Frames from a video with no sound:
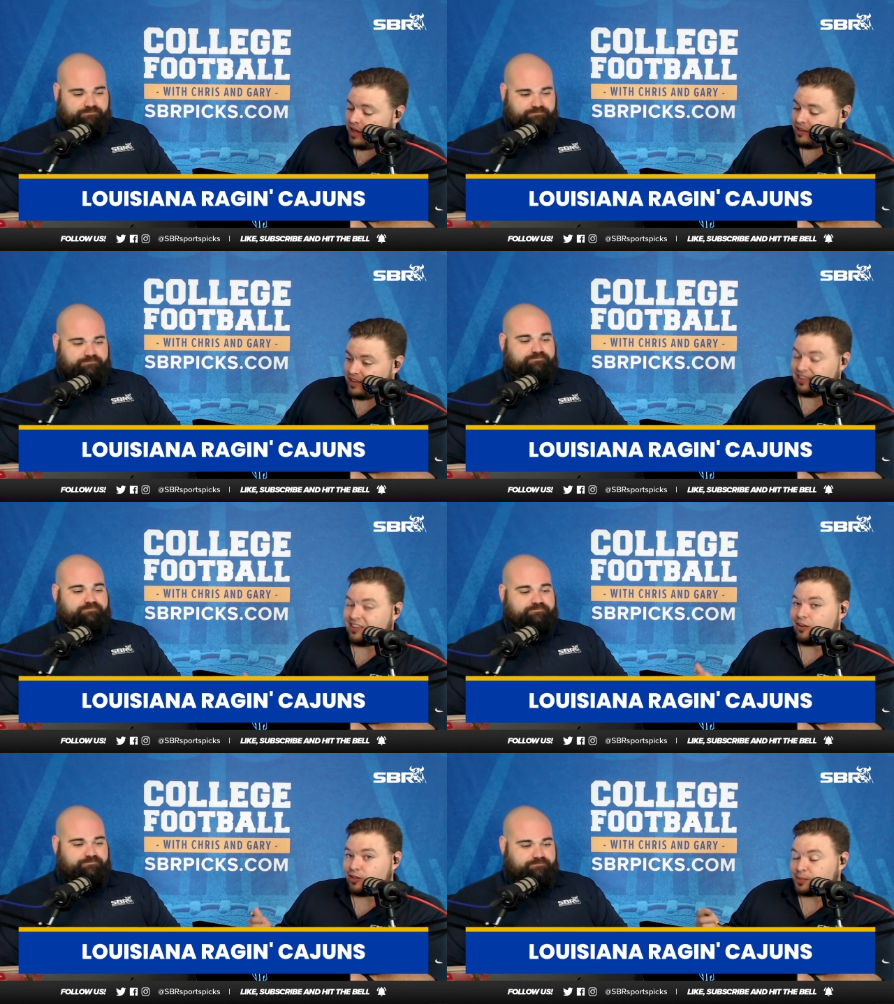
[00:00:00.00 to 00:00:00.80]
Speaker 1: Now, they
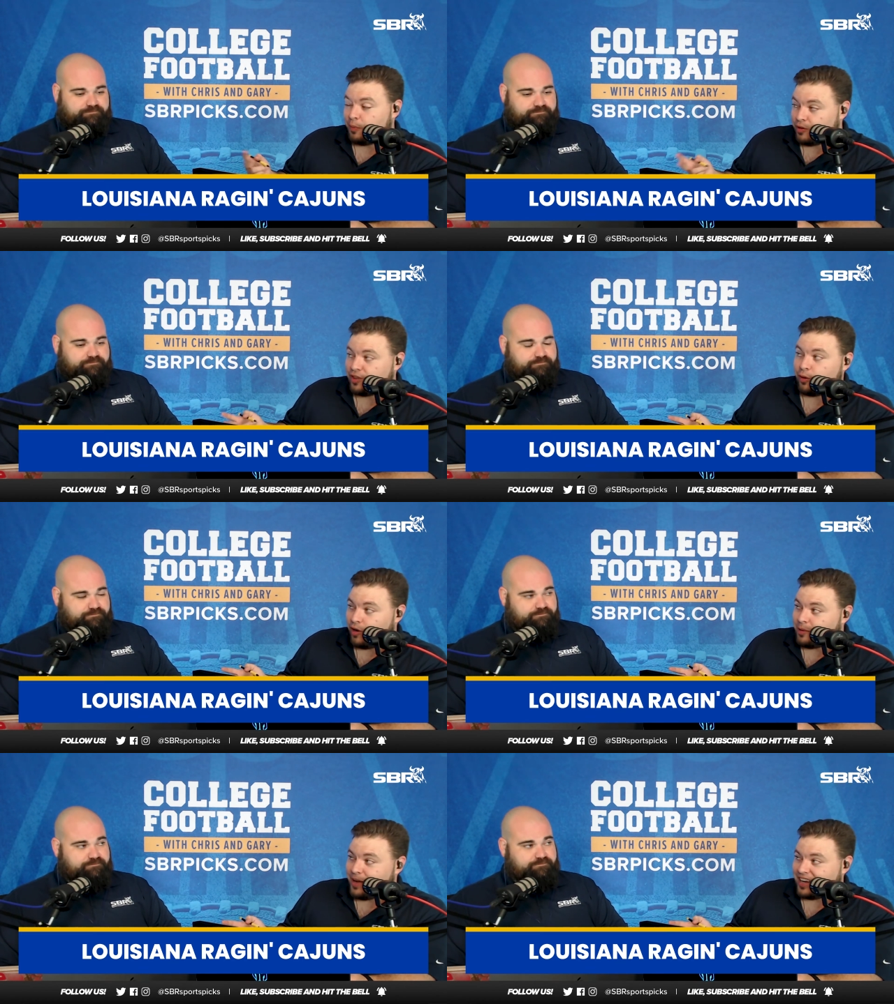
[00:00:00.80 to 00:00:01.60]
lost both of their
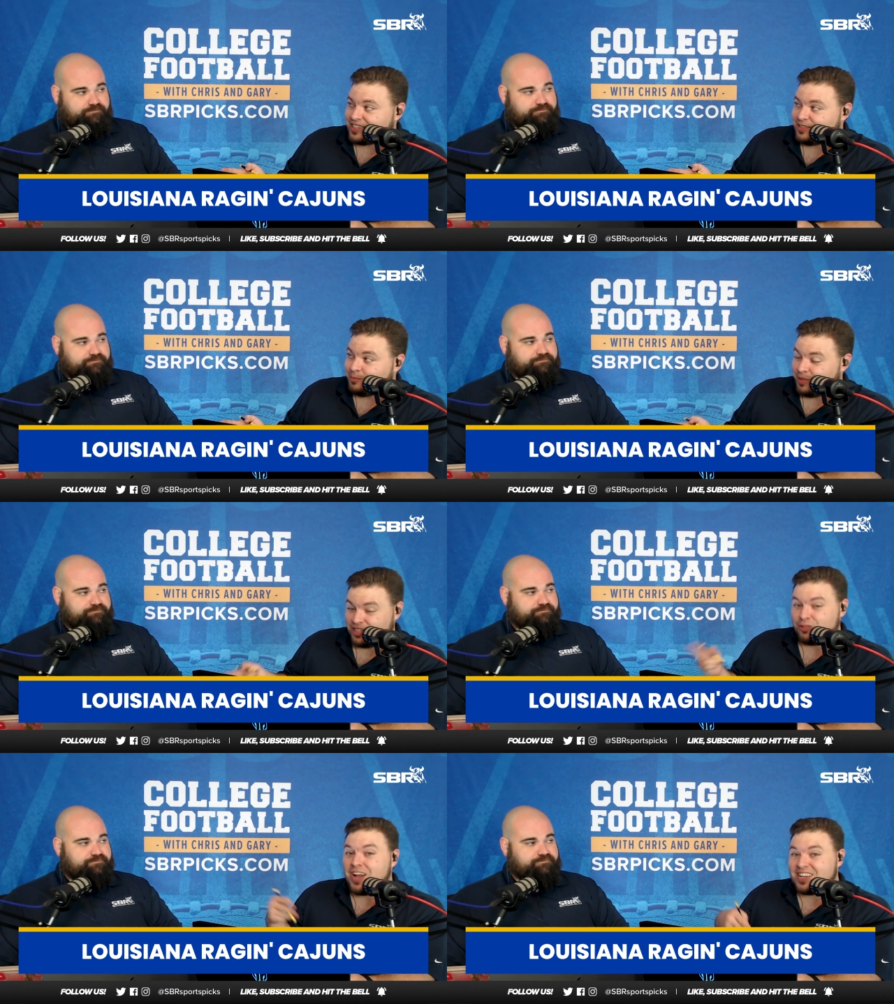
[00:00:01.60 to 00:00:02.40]
running backs, but the
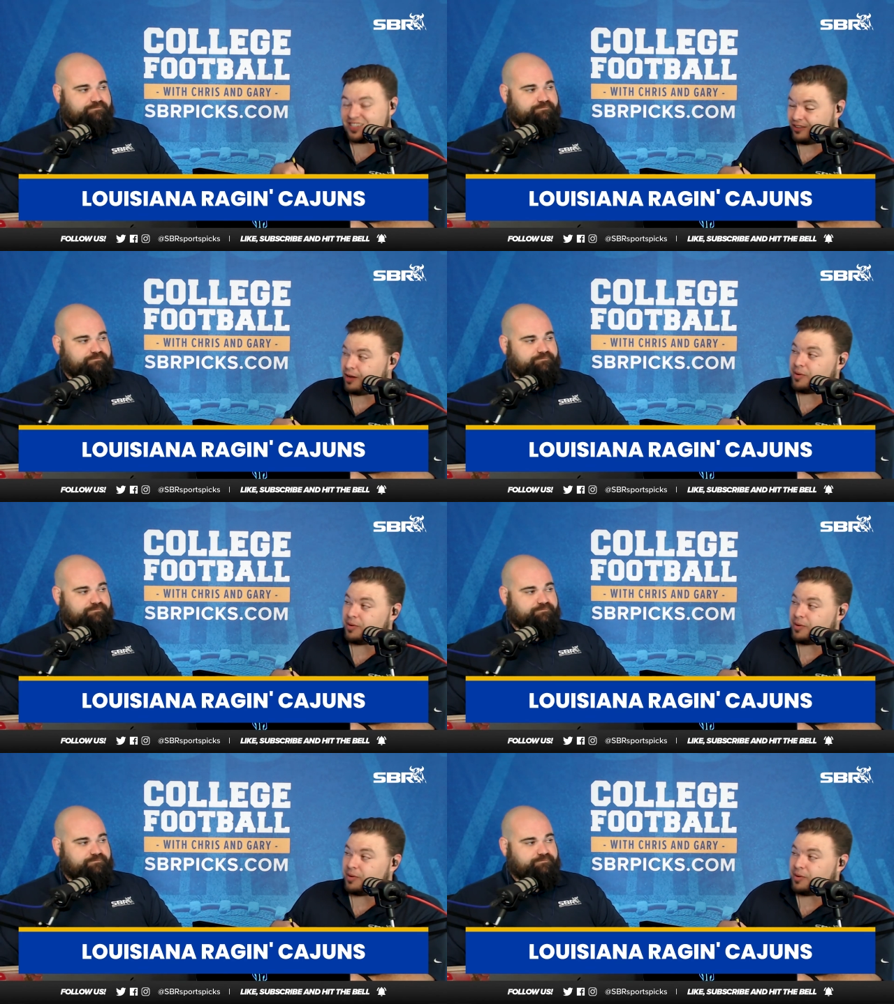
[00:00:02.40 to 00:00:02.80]
2 guys that are coming in